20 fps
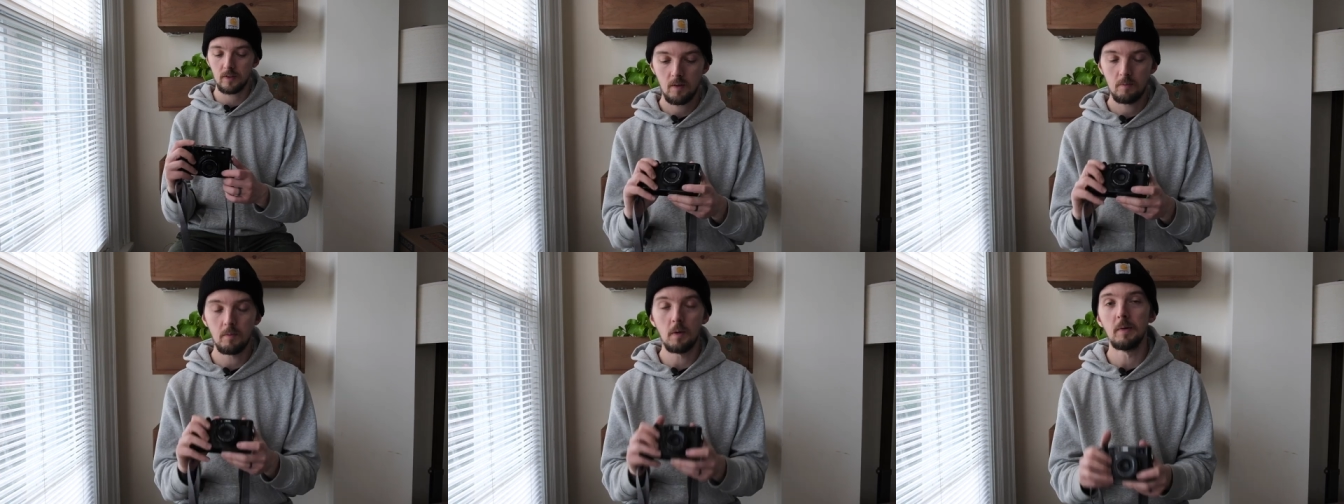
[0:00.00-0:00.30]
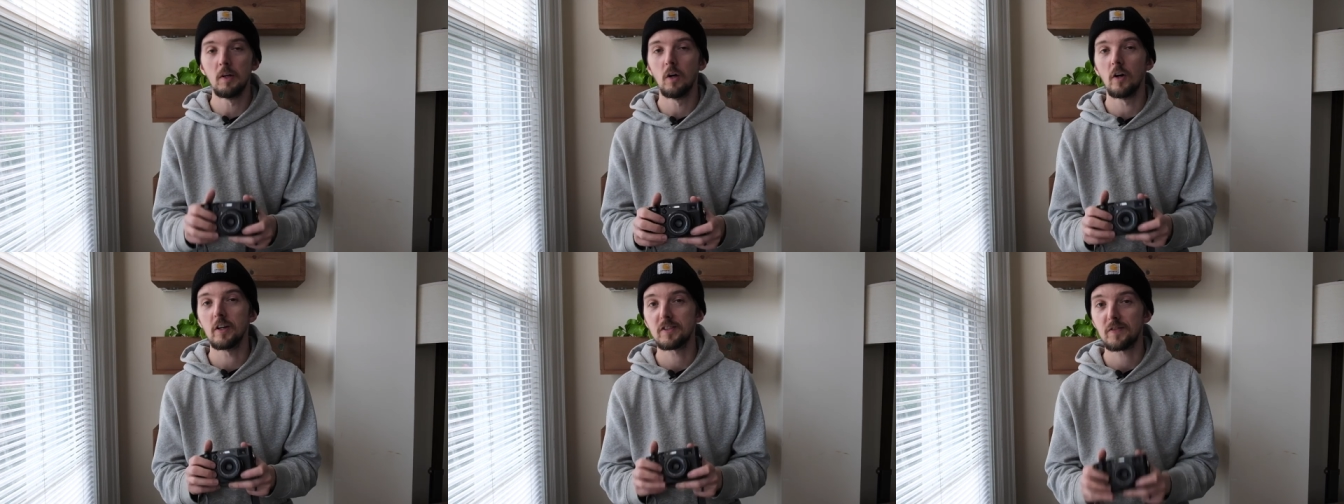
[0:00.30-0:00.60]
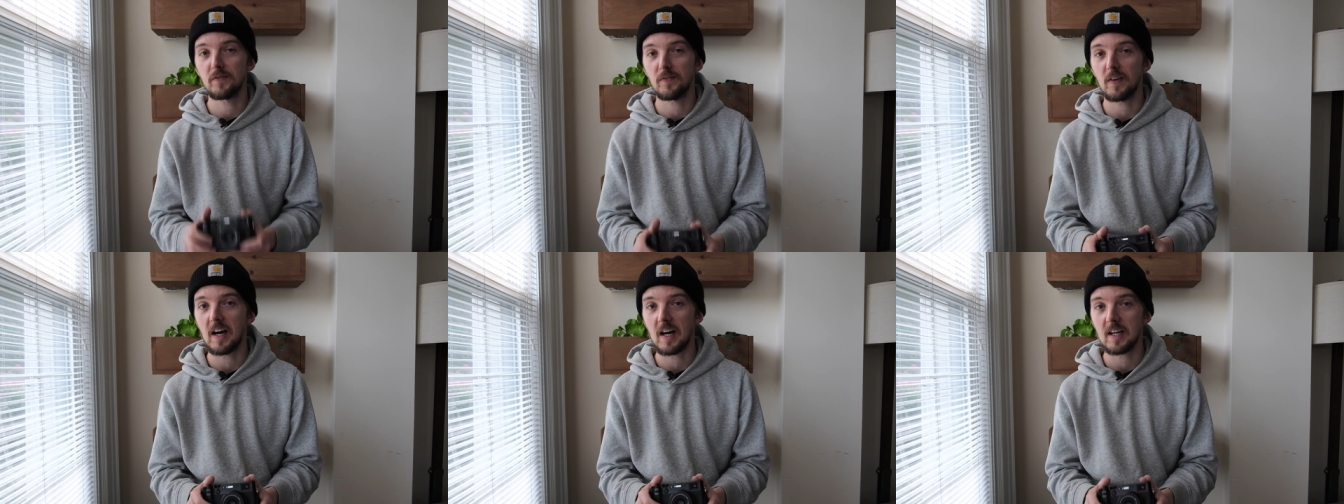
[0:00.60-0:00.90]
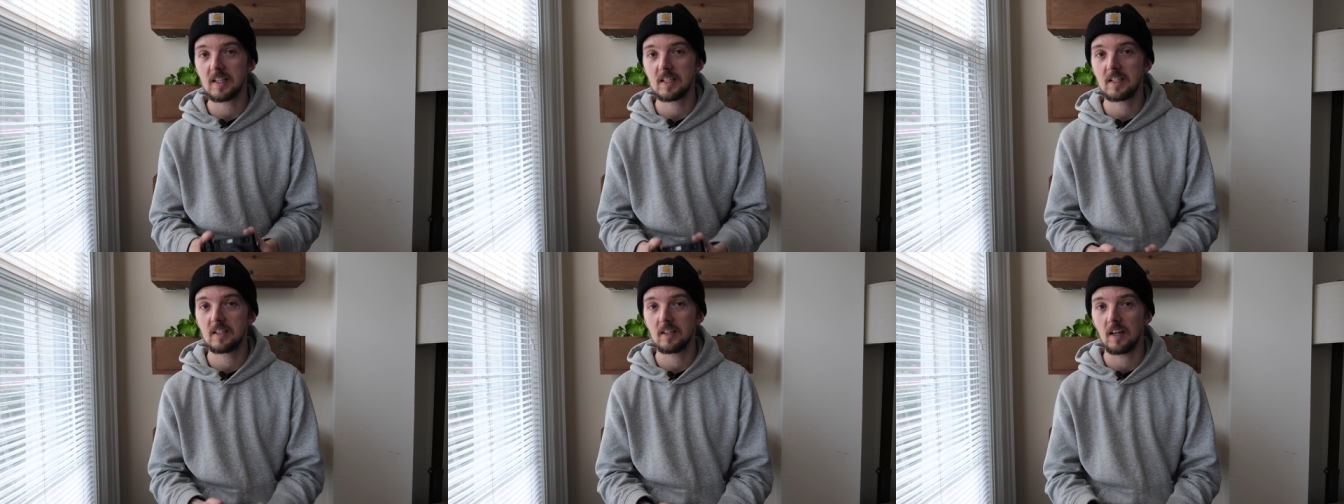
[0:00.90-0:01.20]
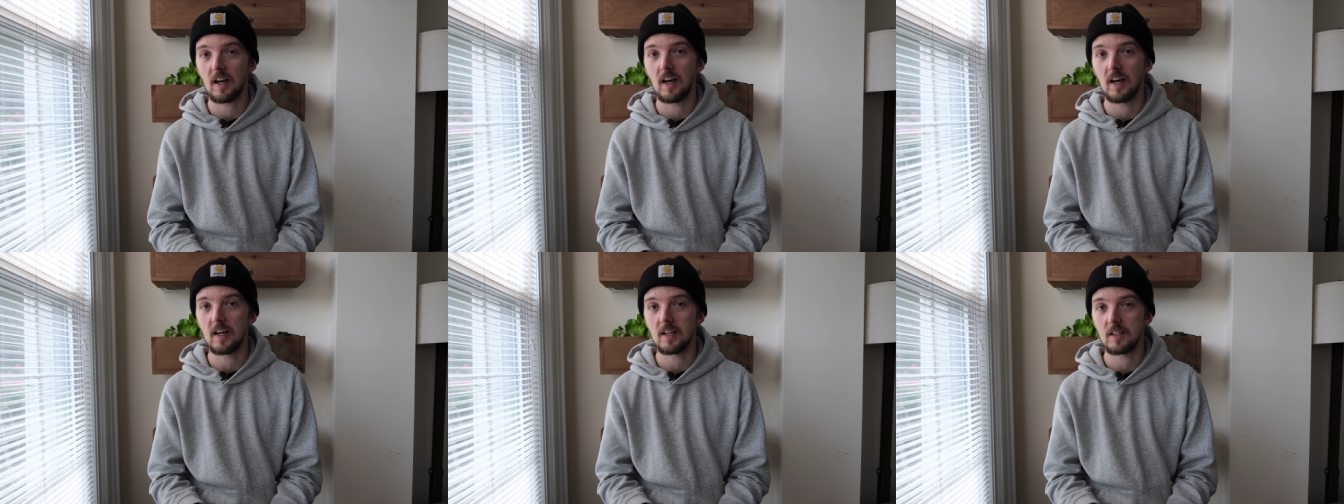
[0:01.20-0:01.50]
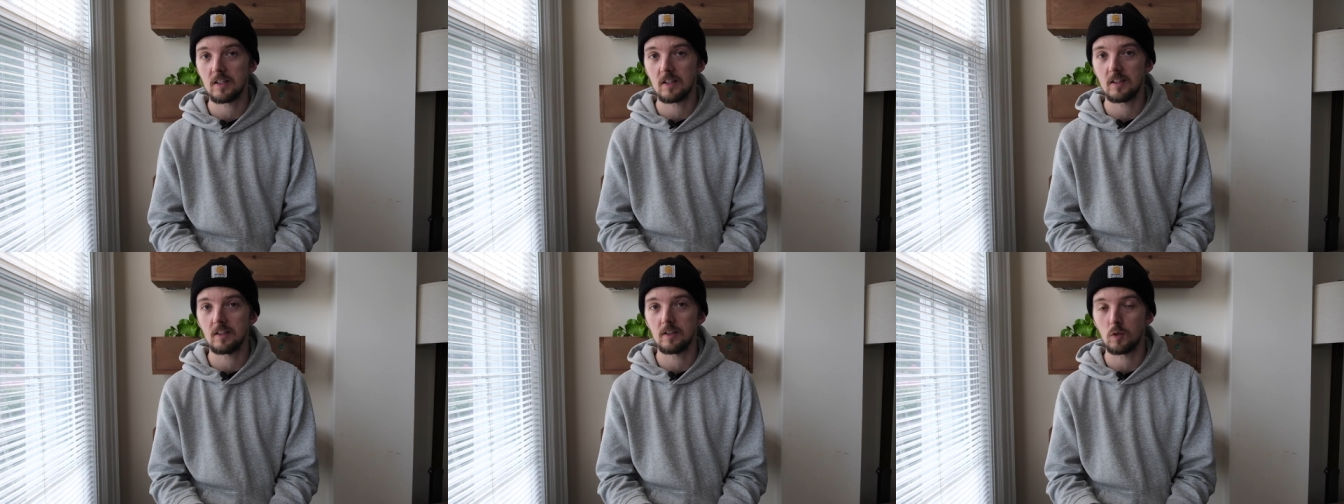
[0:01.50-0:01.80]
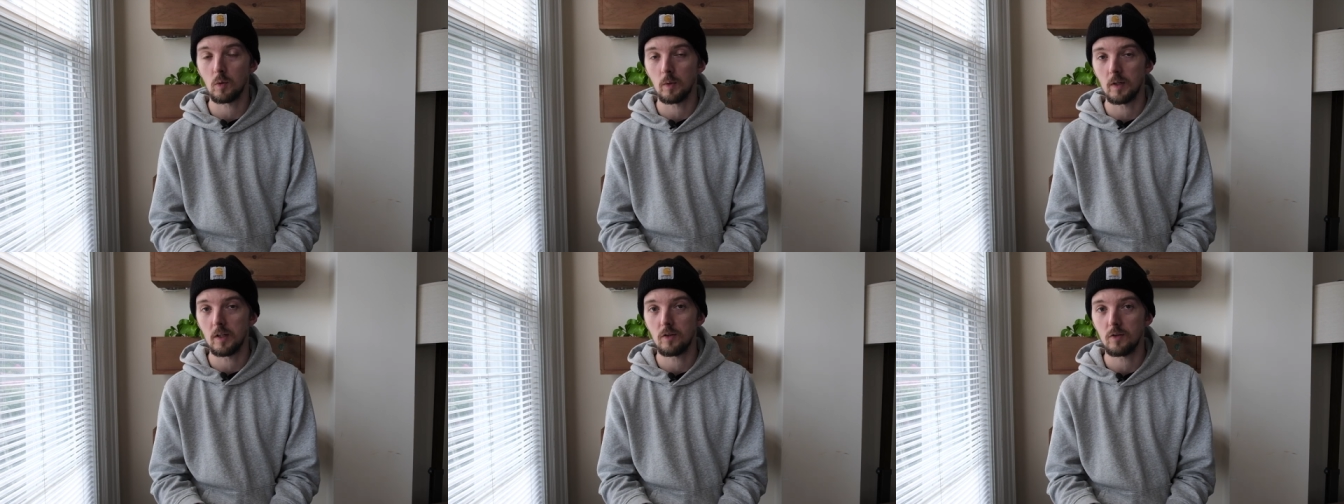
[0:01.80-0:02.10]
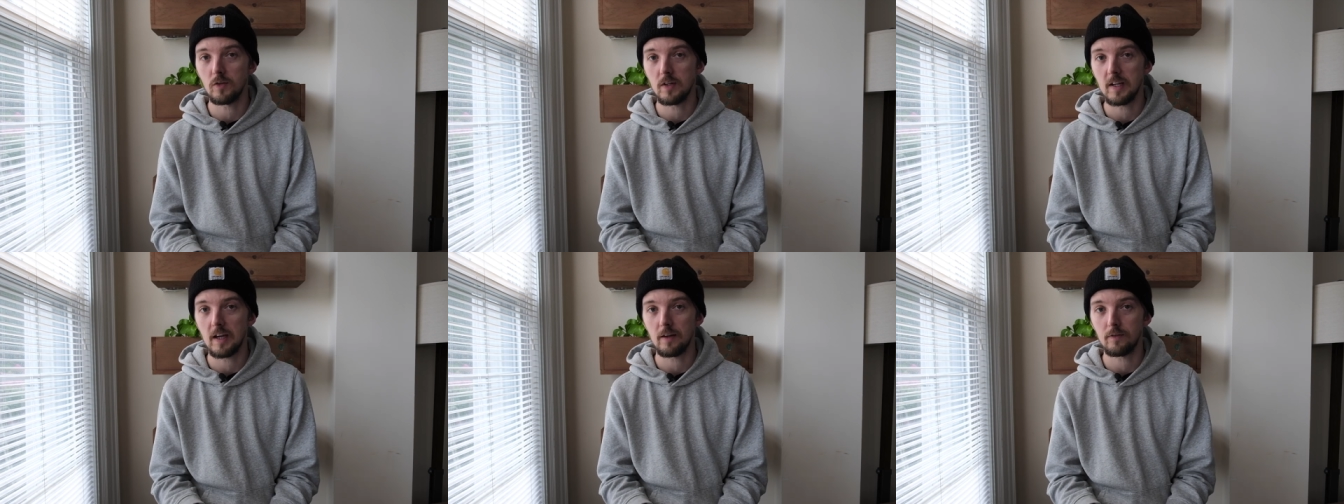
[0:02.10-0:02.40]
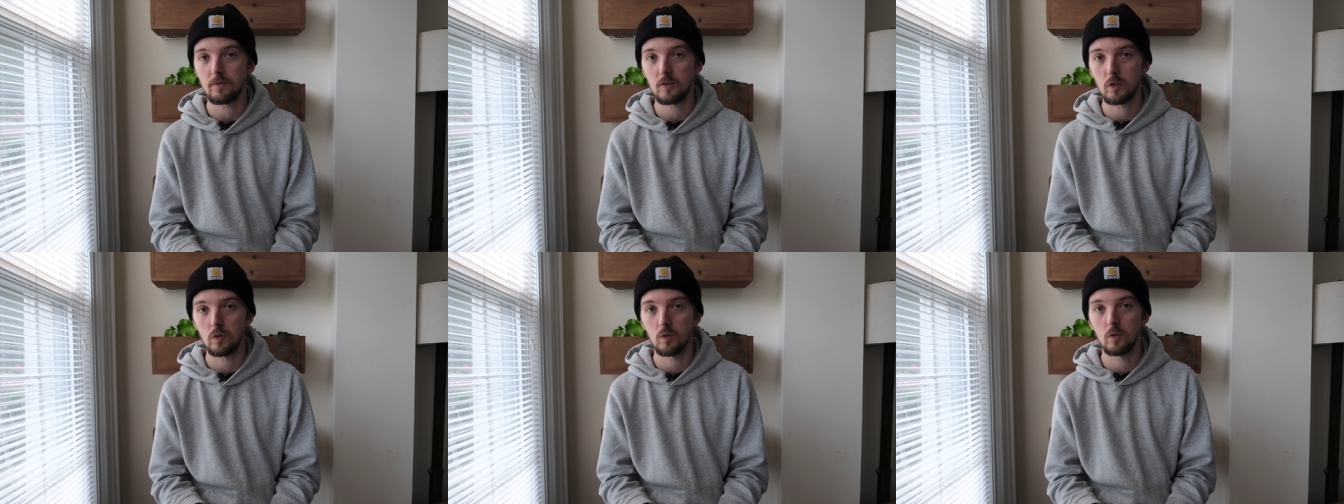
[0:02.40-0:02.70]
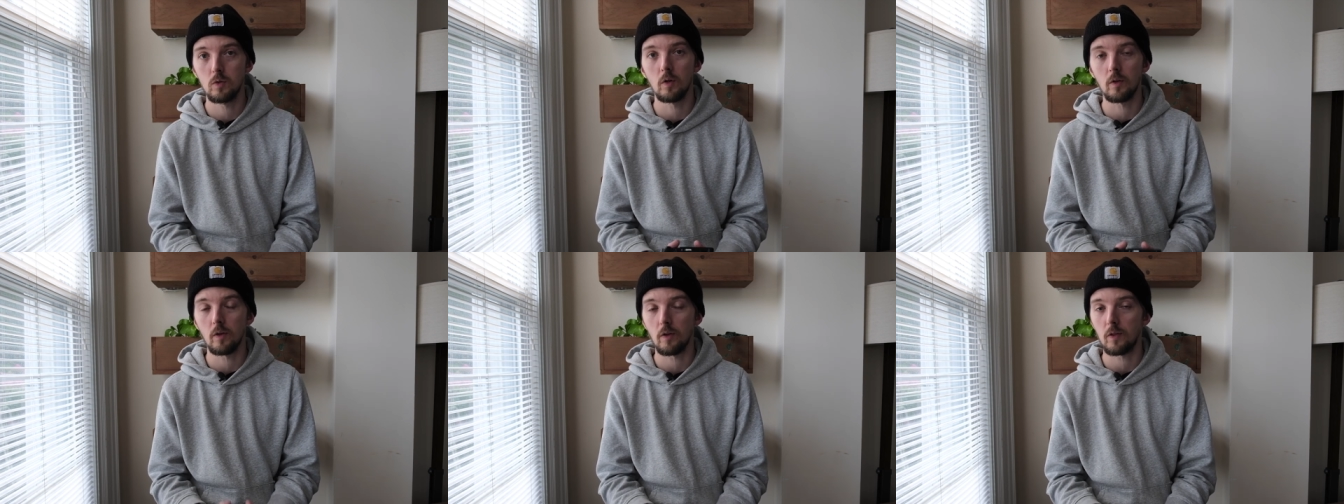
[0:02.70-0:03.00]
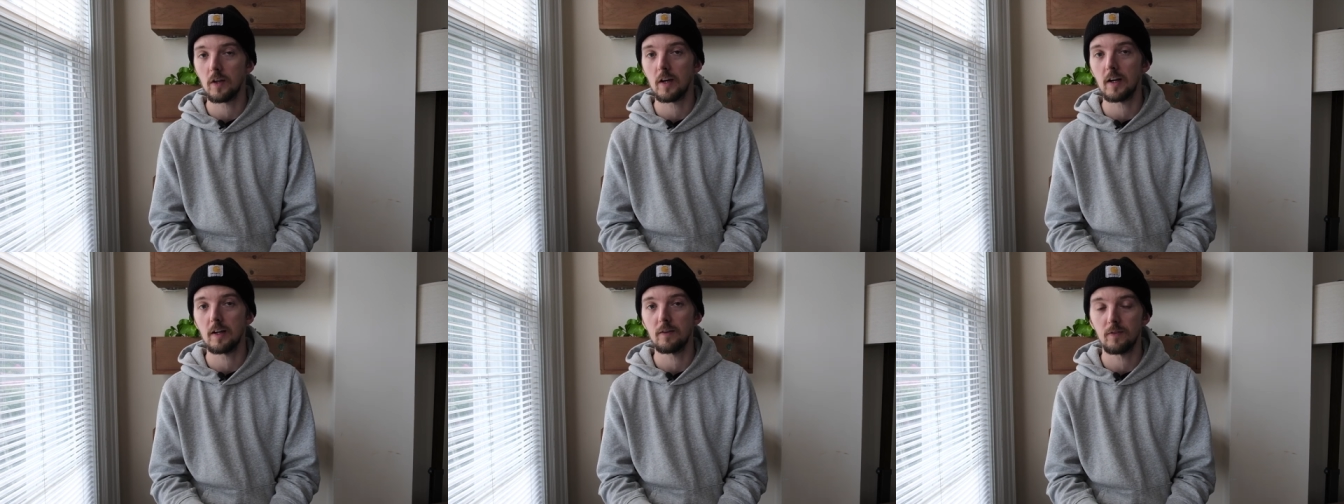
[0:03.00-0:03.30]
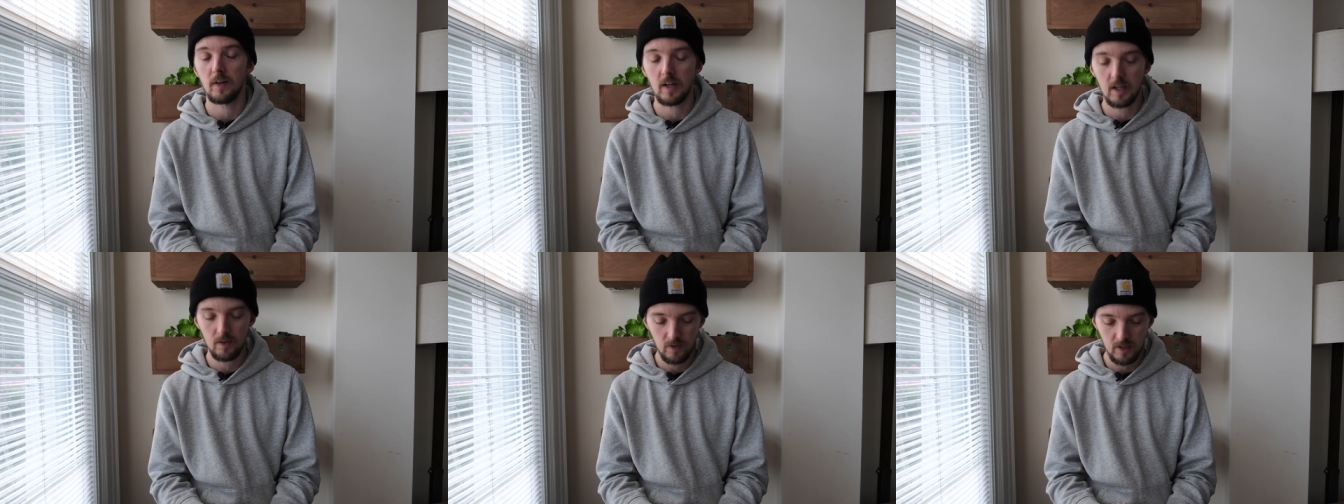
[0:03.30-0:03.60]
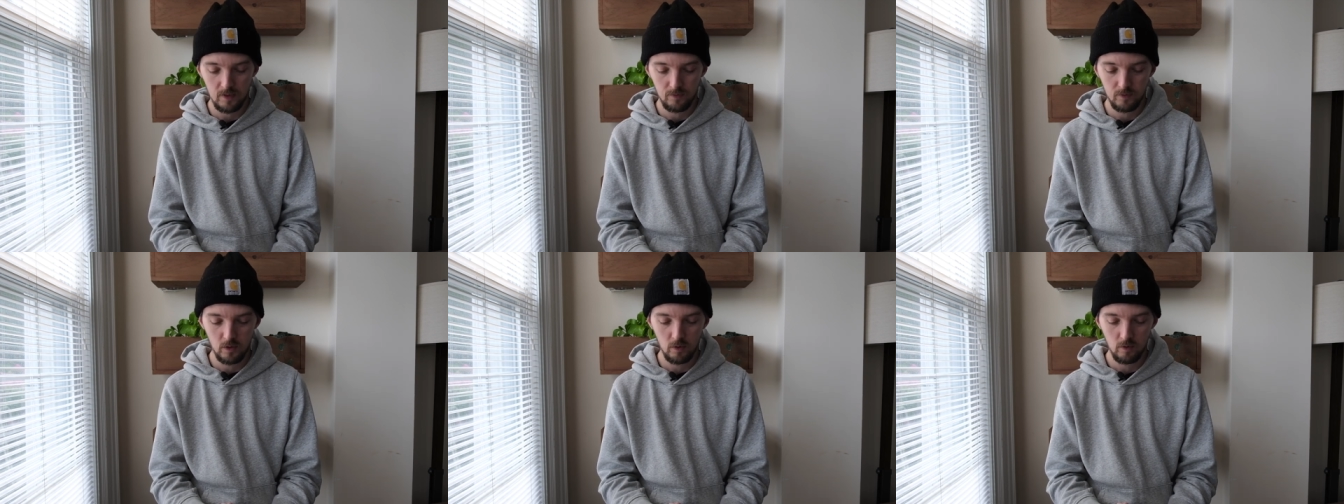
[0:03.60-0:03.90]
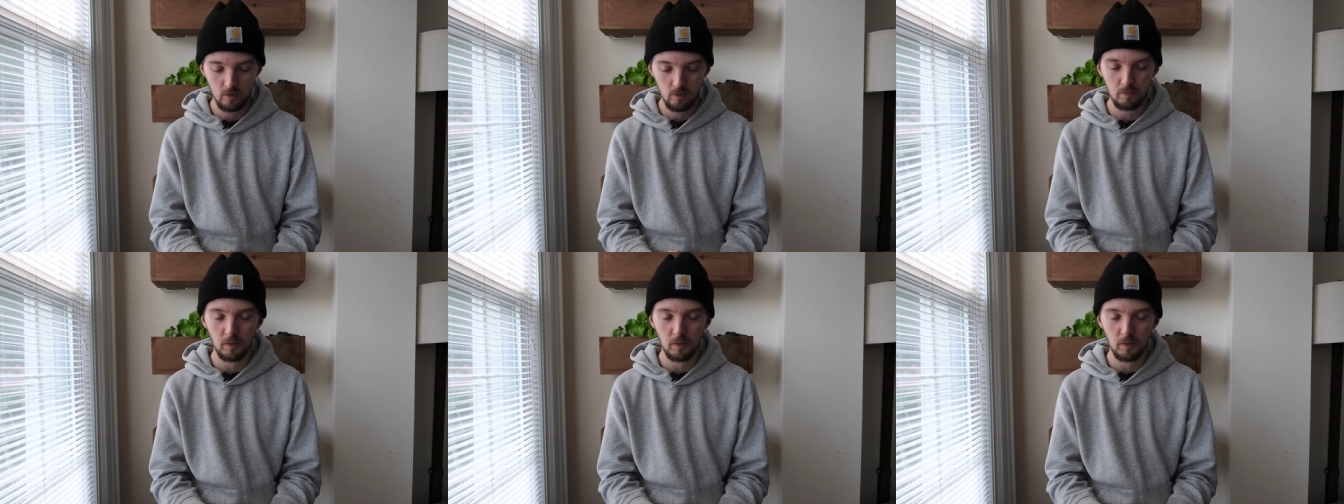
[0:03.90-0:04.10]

Maybe not as fast as the twenty-three F two or the thirty-five F two,